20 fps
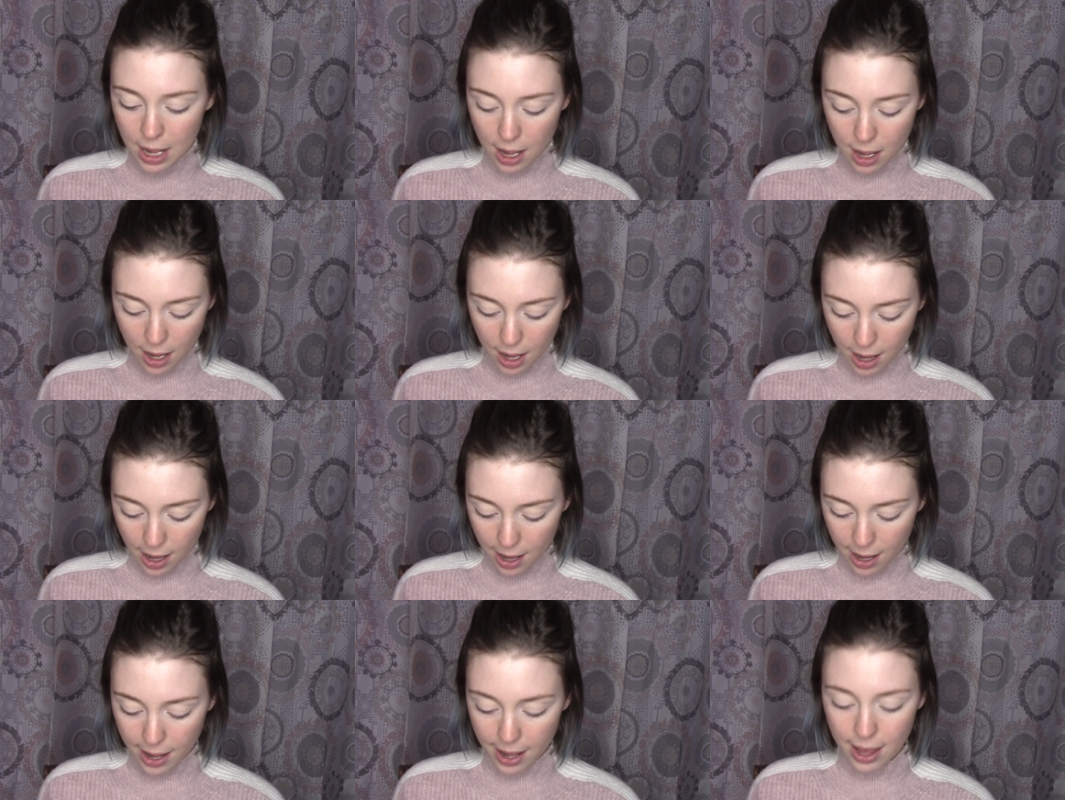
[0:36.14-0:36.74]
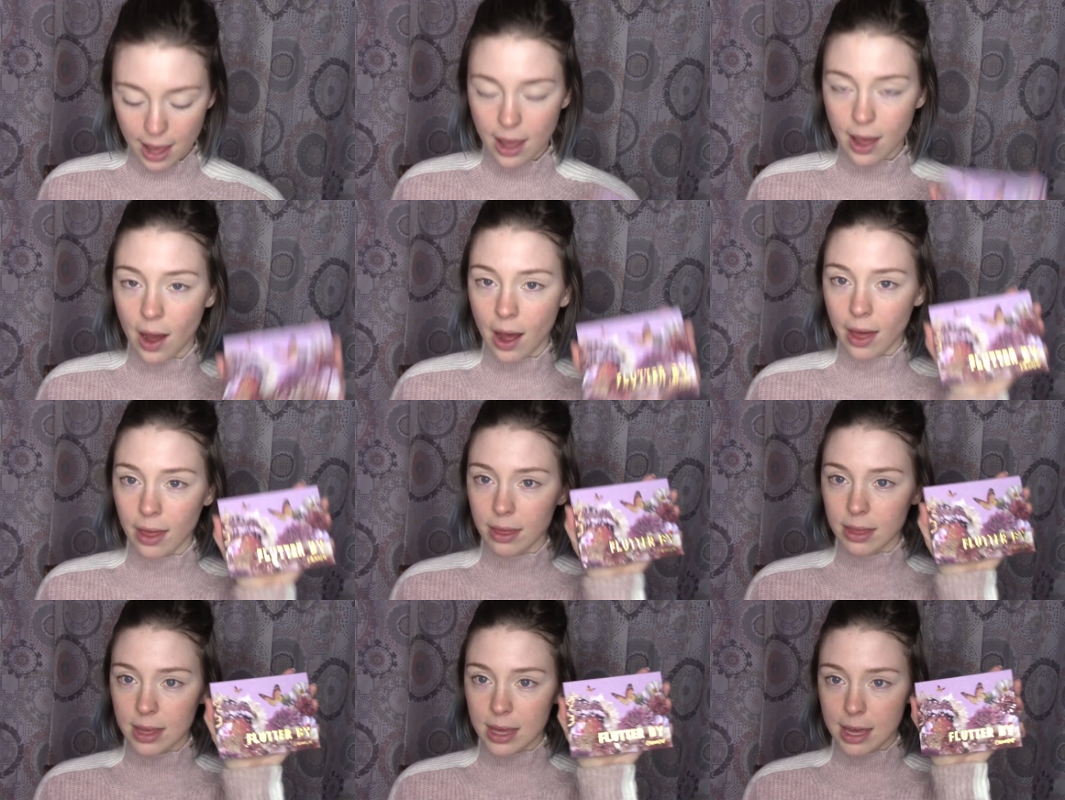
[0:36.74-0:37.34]
I
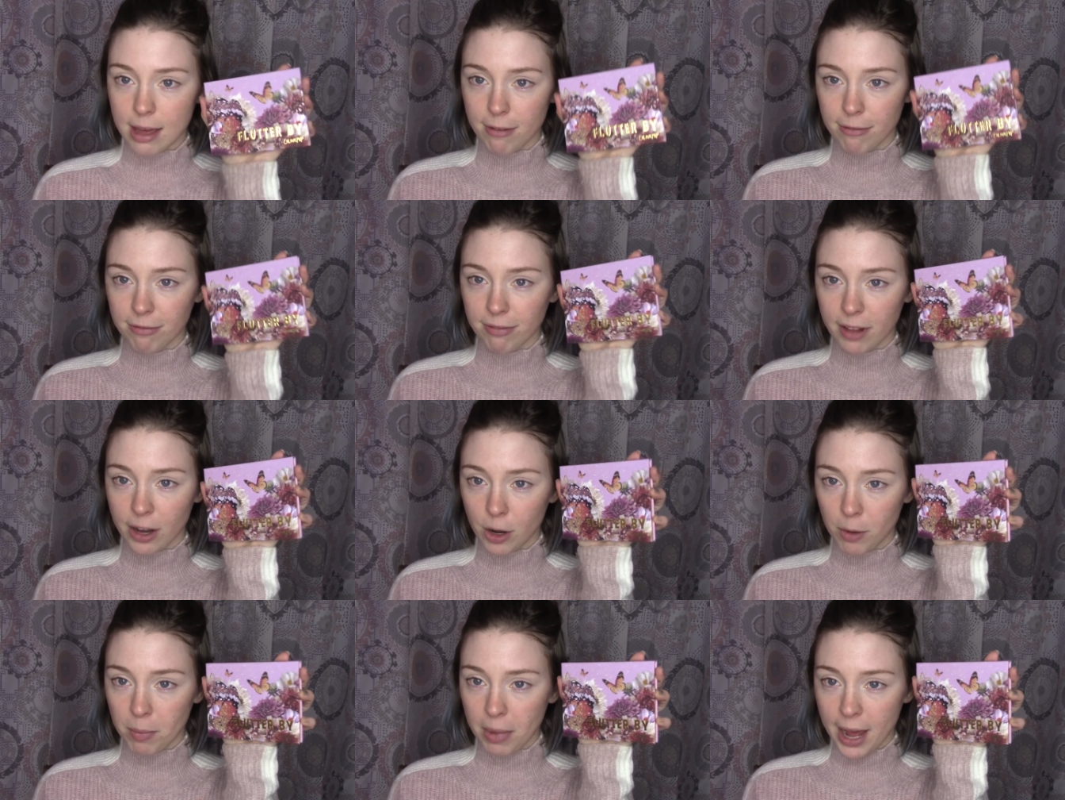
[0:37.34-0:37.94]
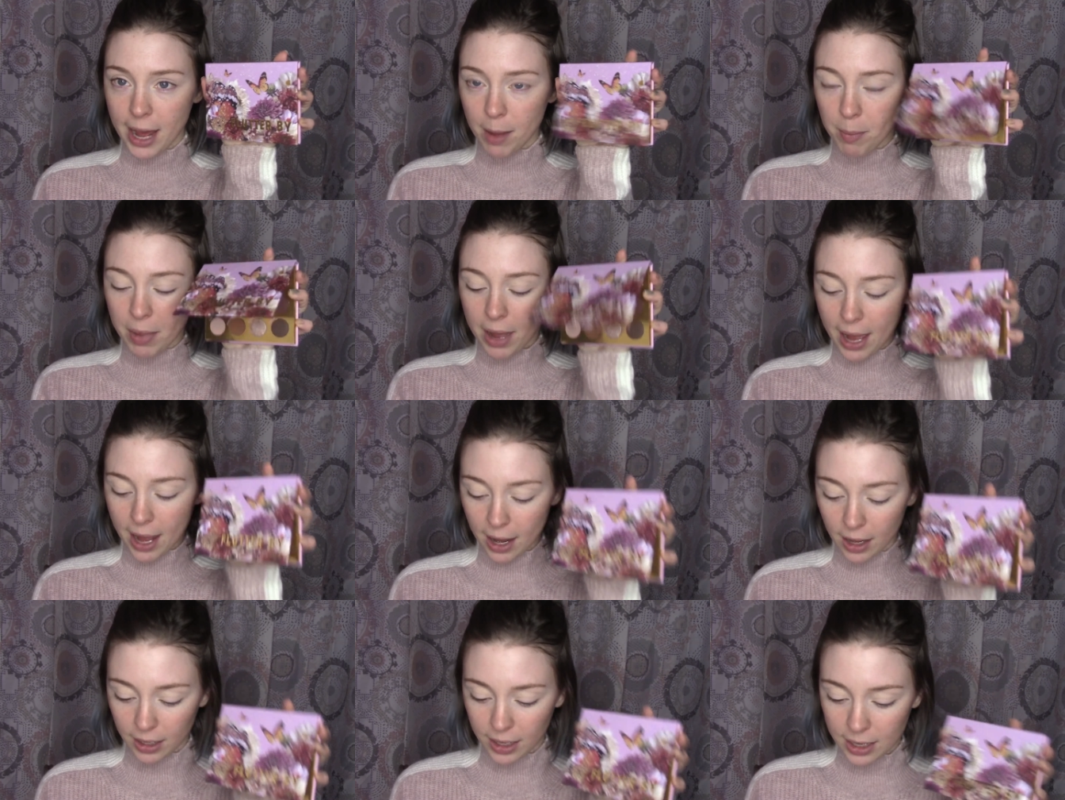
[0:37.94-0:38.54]
got the Flutter By
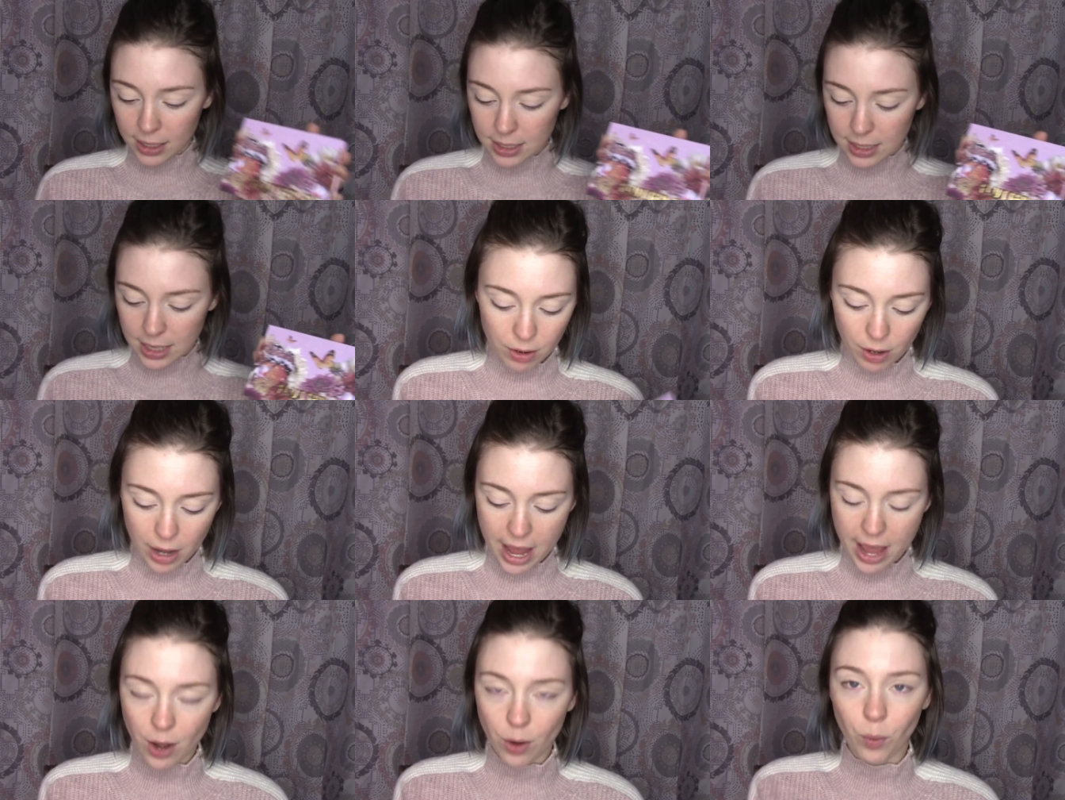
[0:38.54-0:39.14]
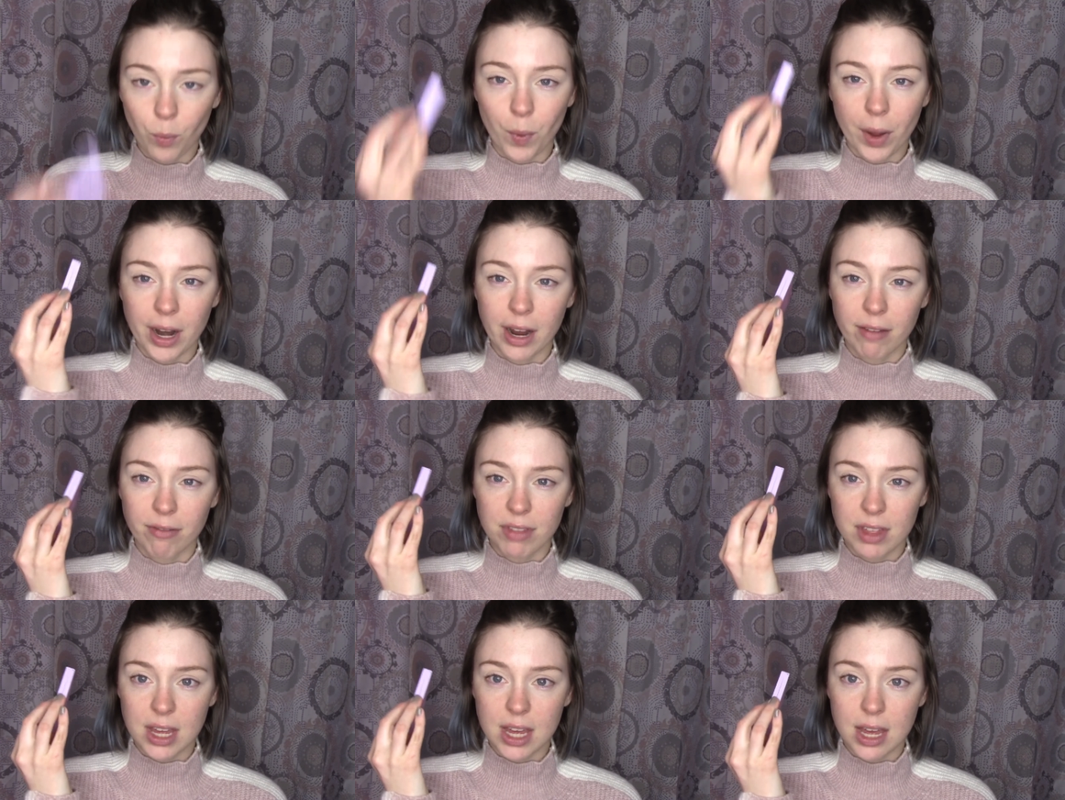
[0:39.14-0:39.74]
palette and one
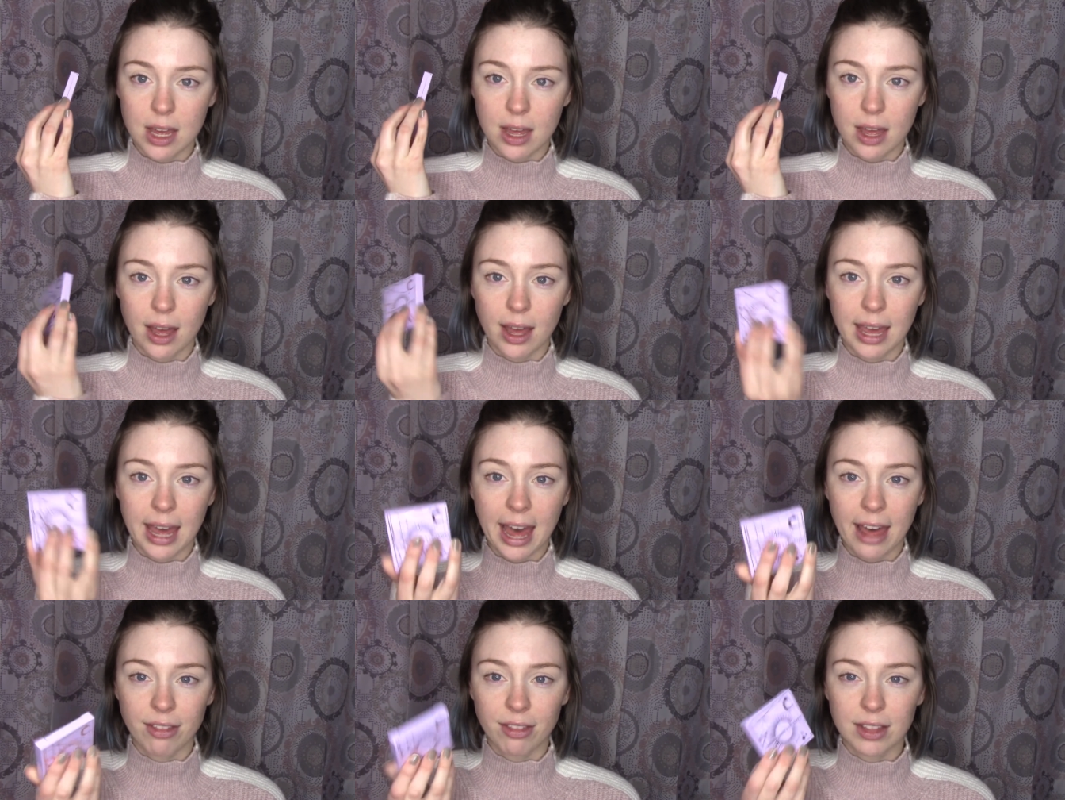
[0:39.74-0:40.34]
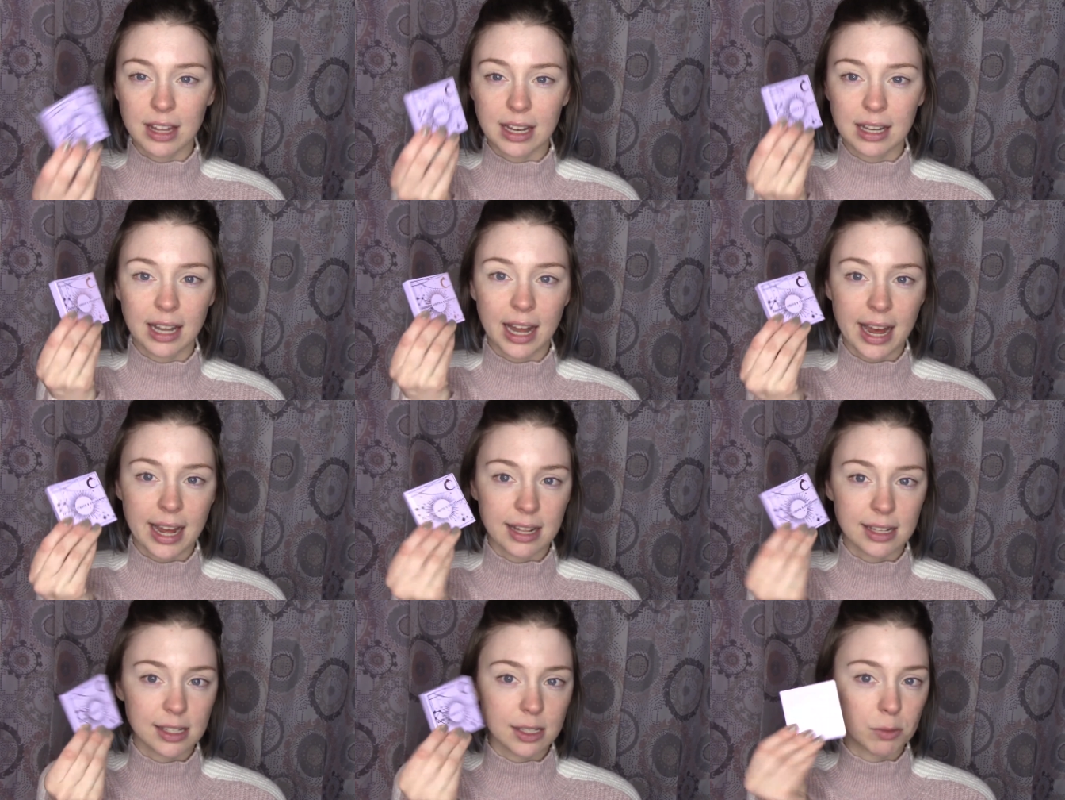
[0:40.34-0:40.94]
of the Kathleen
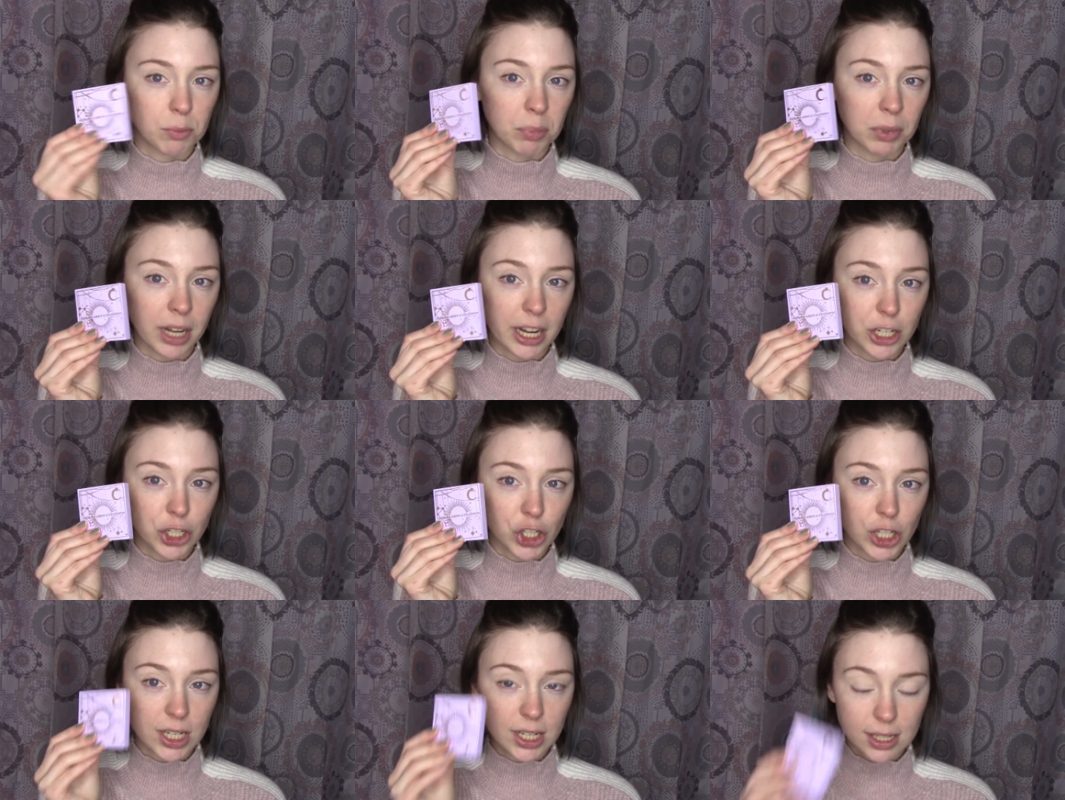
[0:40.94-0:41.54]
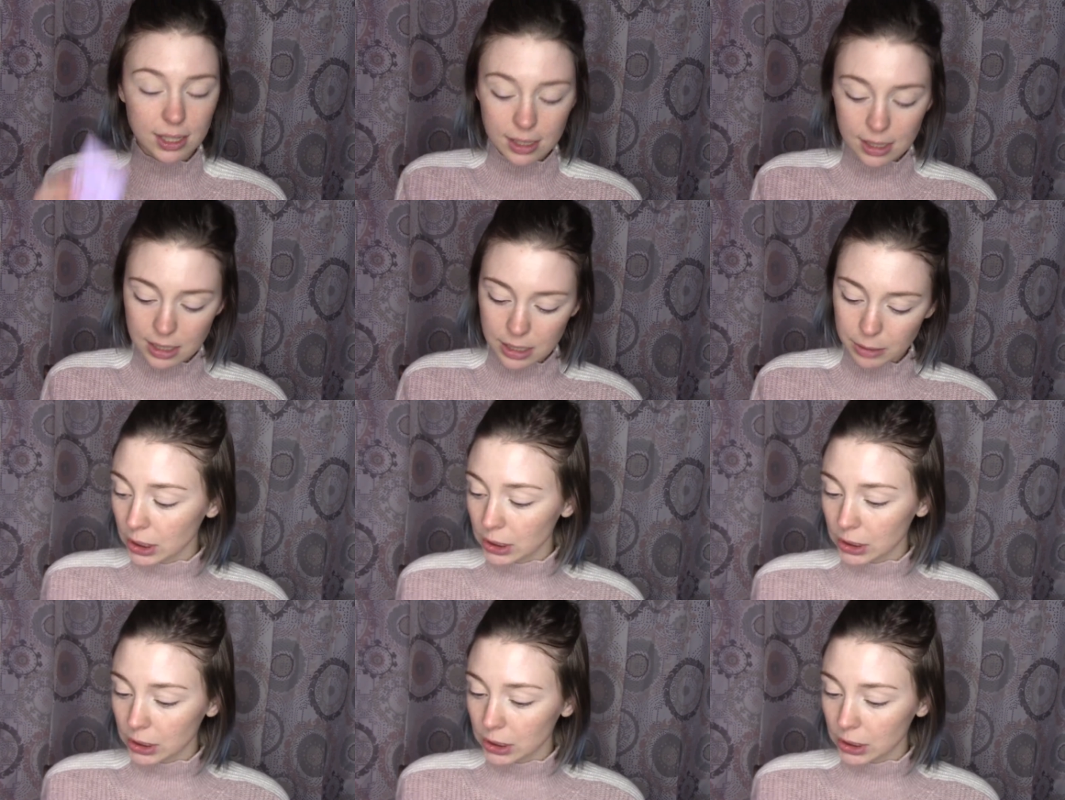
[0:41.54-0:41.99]
Lights blushes.